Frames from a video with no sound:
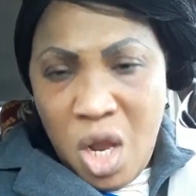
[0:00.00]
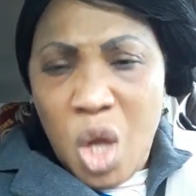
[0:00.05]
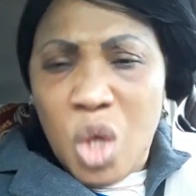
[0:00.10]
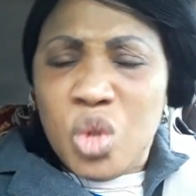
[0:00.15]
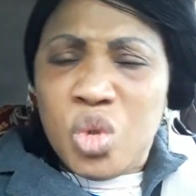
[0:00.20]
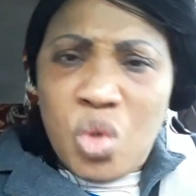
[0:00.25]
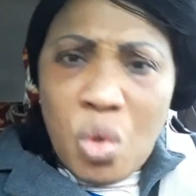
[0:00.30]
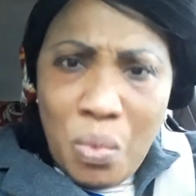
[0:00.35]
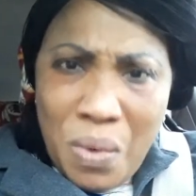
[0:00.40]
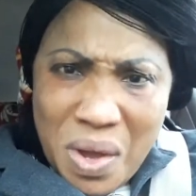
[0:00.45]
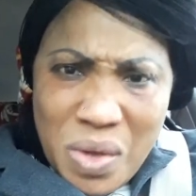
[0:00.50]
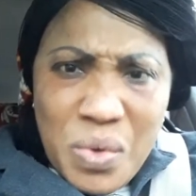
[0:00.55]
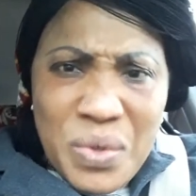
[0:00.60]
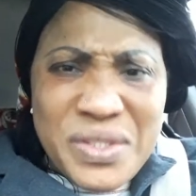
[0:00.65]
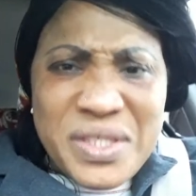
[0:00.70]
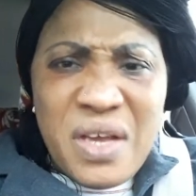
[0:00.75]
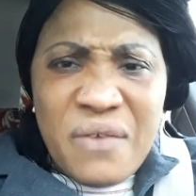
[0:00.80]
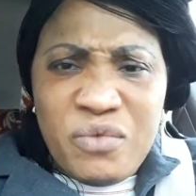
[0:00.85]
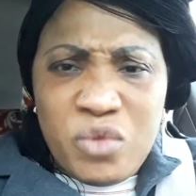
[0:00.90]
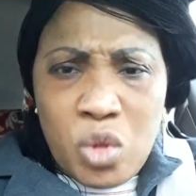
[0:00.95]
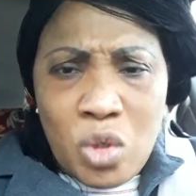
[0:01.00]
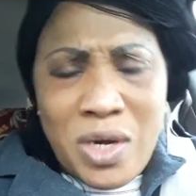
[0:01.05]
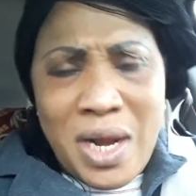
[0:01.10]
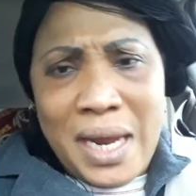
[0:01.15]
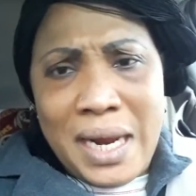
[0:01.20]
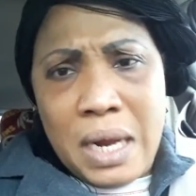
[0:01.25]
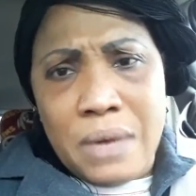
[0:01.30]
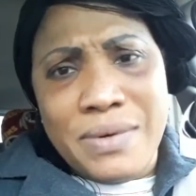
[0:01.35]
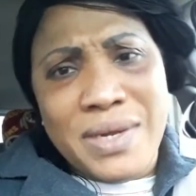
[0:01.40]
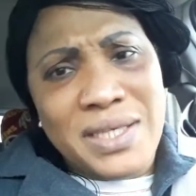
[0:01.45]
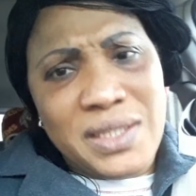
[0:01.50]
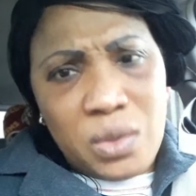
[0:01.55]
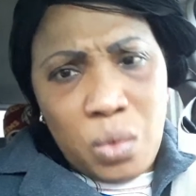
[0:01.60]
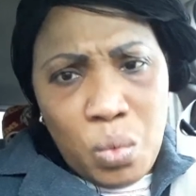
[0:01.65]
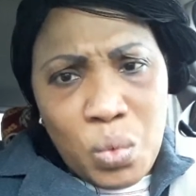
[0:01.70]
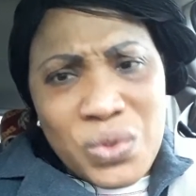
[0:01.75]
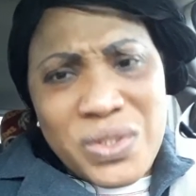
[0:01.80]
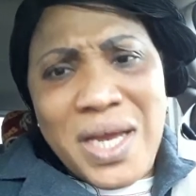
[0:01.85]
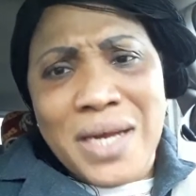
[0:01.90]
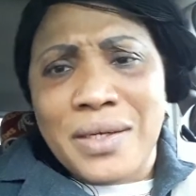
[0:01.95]
So when you self turn around and say,
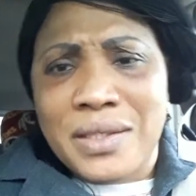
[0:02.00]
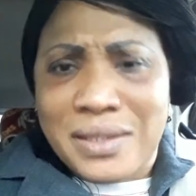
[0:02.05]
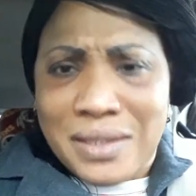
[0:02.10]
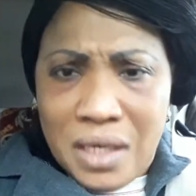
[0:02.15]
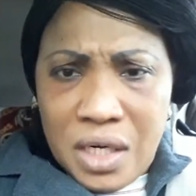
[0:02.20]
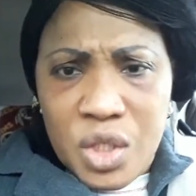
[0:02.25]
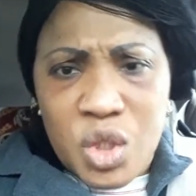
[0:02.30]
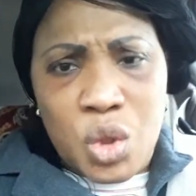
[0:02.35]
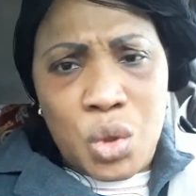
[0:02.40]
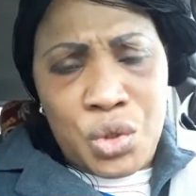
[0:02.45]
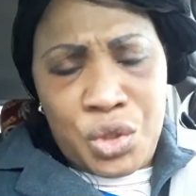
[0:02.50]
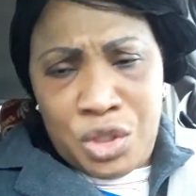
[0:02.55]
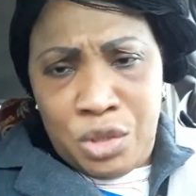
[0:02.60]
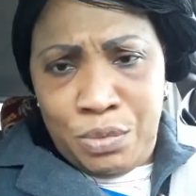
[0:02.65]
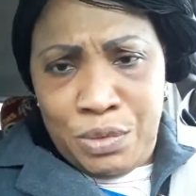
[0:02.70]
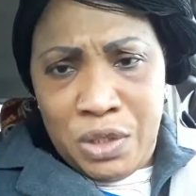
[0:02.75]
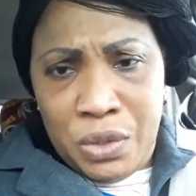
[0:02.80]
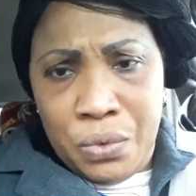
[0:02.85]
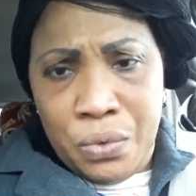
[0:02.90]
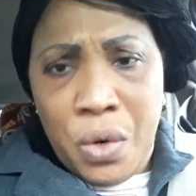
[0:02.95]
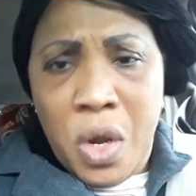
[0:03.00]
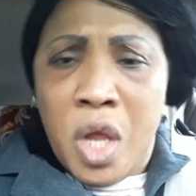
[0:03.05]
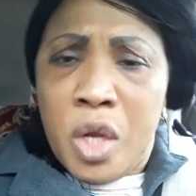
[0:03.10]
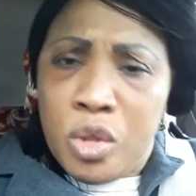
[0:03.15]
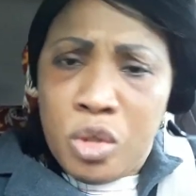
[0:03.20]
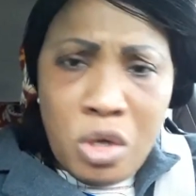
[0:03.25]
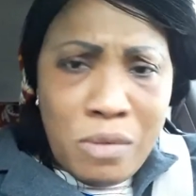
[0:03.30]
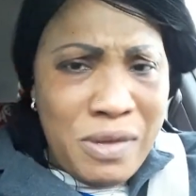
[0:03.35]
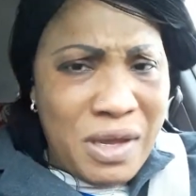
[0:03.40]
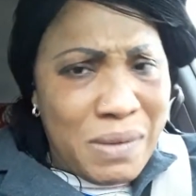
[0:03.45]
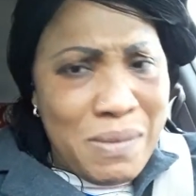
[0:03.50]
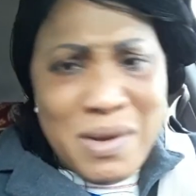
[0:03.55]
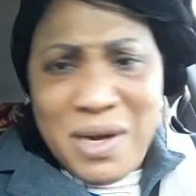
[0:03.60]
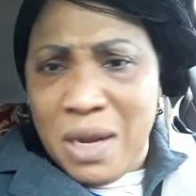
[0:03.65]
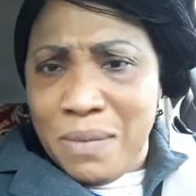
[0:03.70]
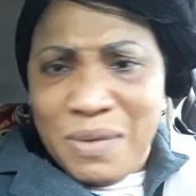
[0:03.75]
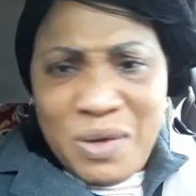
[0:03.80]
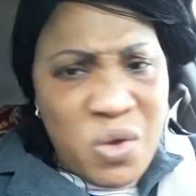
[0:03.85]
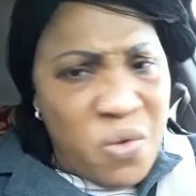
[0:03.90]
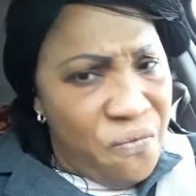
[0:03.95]
who side this relationship they go, not make men
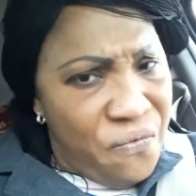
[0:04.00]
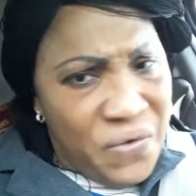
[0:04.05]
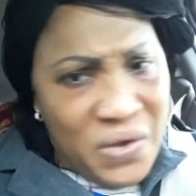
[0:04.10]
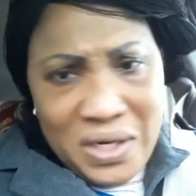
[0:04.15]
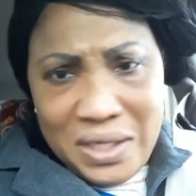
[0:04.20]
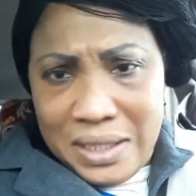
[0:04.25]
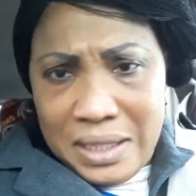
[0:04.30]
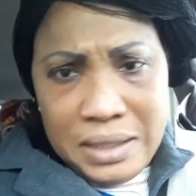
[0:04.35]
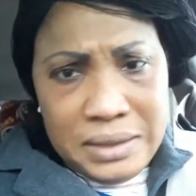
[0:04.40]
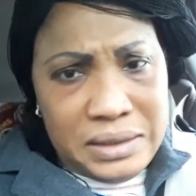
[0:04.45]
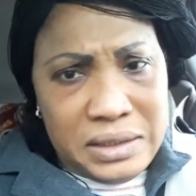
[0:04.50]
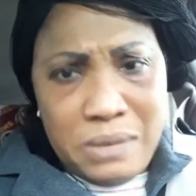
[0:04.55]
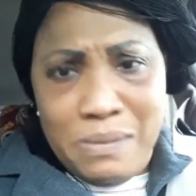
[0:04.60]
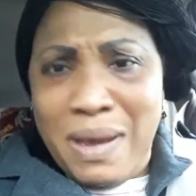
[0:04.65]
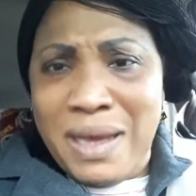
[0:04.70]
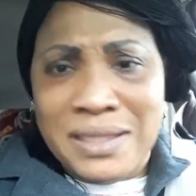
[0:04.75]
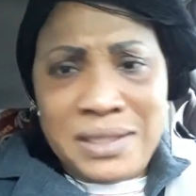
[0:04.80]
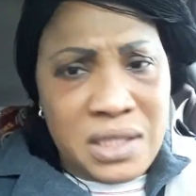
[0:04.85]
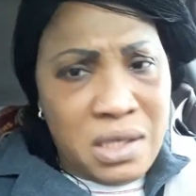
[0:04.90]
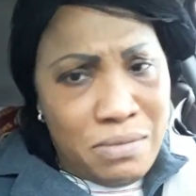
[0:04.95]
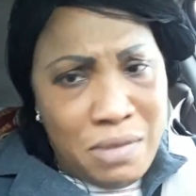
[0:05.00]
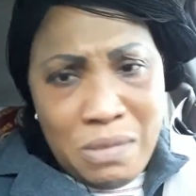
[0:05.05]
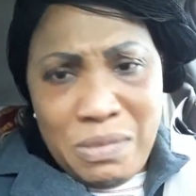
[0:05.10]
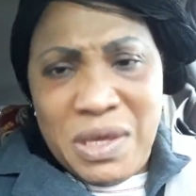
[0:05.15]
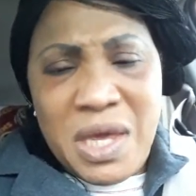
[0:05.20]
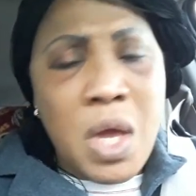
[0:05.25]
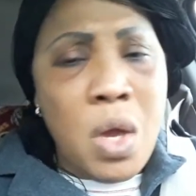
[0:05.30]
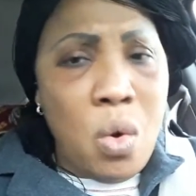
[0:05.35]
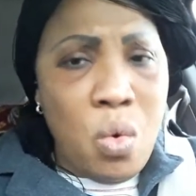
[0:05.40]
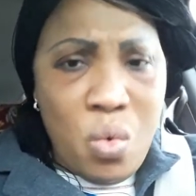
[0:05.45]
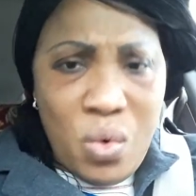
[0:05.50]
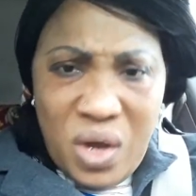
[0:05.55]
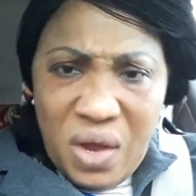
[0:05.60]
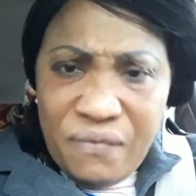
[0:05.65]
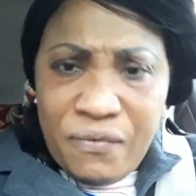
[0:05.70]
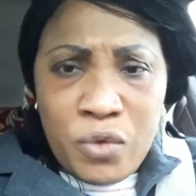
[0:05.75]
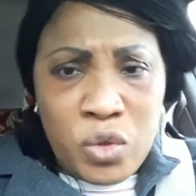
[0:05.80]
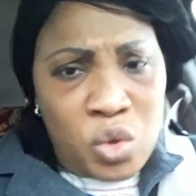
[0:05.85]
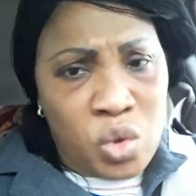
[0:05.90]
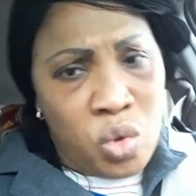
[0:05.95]
they make you feel guilty by saying maybe we'll
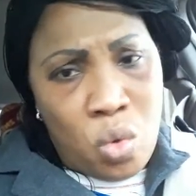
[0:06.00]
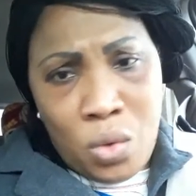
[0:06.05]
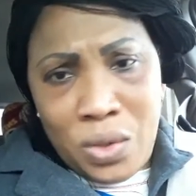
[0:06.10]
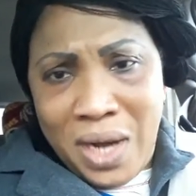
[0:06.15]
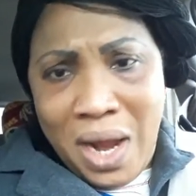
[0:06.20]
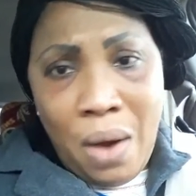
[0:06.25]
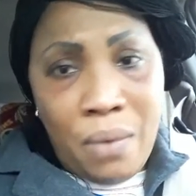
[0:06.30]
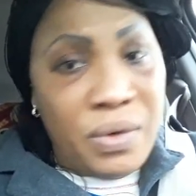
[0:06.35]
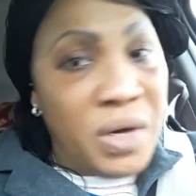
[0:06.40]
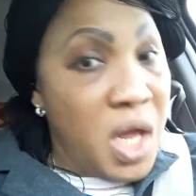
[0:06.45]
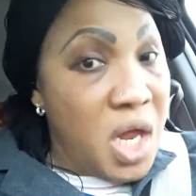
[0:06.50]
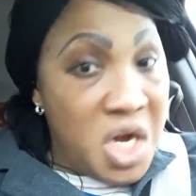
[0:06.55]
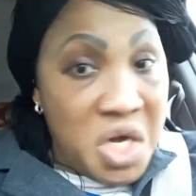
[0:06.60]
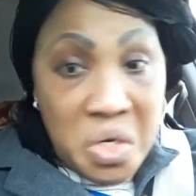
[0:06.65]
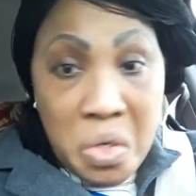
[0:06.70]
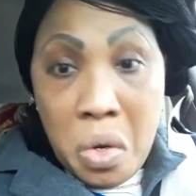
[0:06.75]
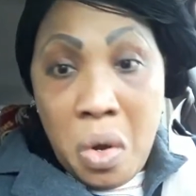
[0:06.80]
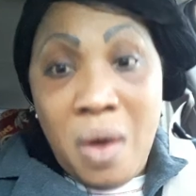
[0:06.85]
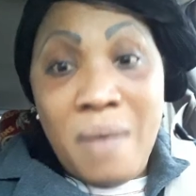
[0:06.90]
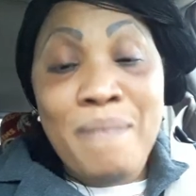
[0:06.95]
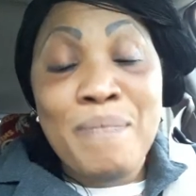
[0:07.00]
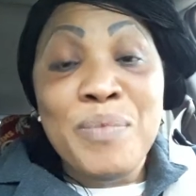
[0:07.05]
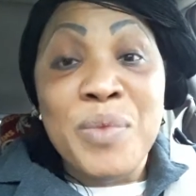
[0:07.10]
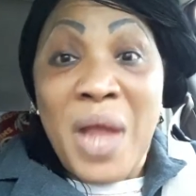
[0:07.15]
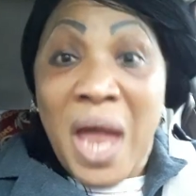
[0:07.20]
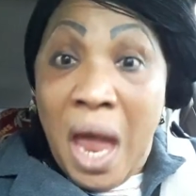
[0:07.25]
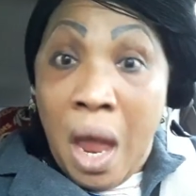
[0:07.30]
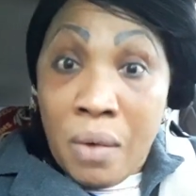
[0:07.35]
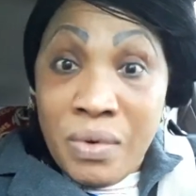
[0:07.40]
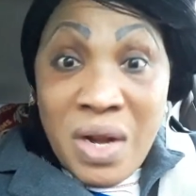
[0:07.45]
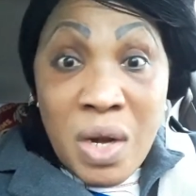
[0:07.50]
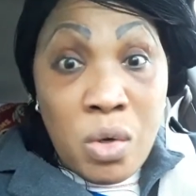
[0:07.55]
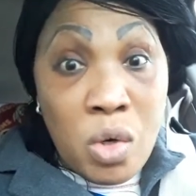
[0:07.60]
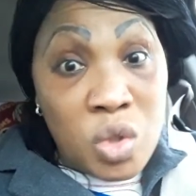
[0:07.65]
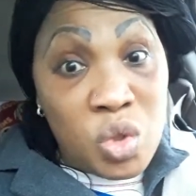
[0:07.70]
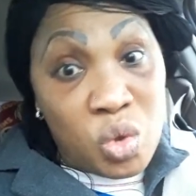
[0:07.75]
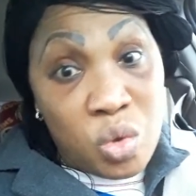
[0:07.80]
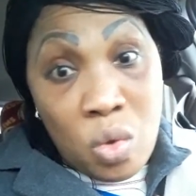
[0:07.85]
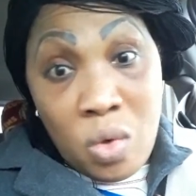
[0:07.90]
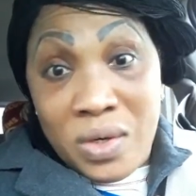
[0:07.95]
get for slow down. No, how they
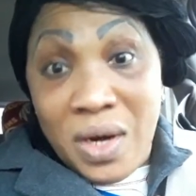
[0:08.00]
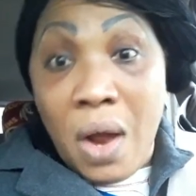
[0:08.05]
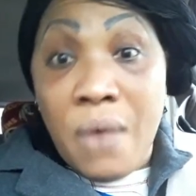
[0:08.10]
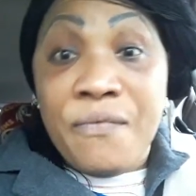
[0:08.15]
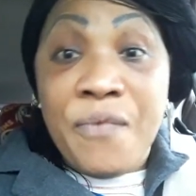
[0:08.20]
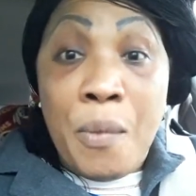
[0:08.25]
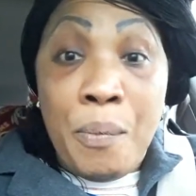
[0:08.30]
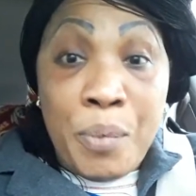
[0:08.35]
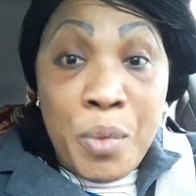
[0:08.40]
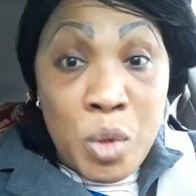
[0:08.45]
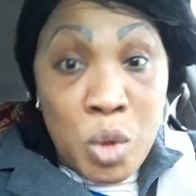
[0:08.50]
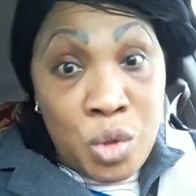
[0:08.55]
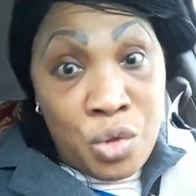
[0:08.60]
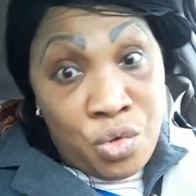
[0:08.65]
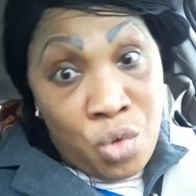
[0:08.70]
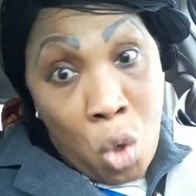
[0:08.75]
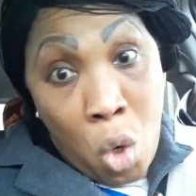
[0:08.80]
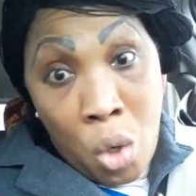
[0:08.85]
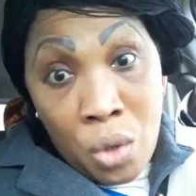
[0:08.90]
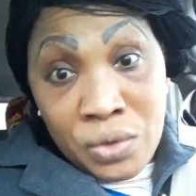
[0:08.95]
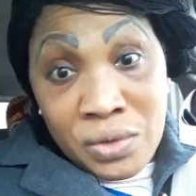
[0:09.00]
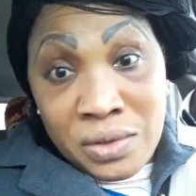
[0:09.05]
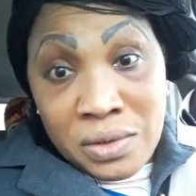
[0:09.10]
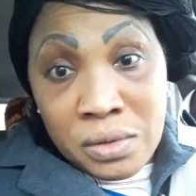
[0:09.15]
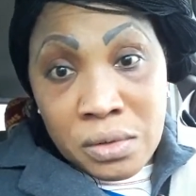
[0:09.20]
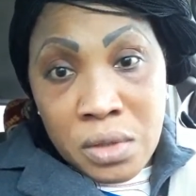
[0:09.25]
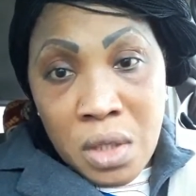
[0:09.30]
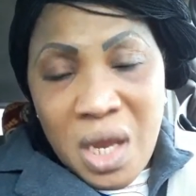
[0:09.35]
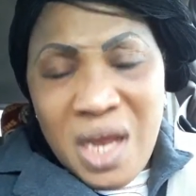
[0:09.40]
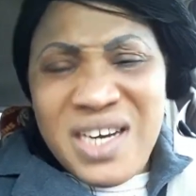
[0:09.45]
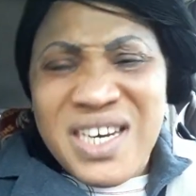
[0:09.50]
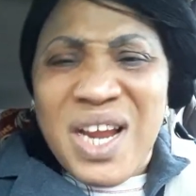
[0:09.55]
not slow down for pull you draws.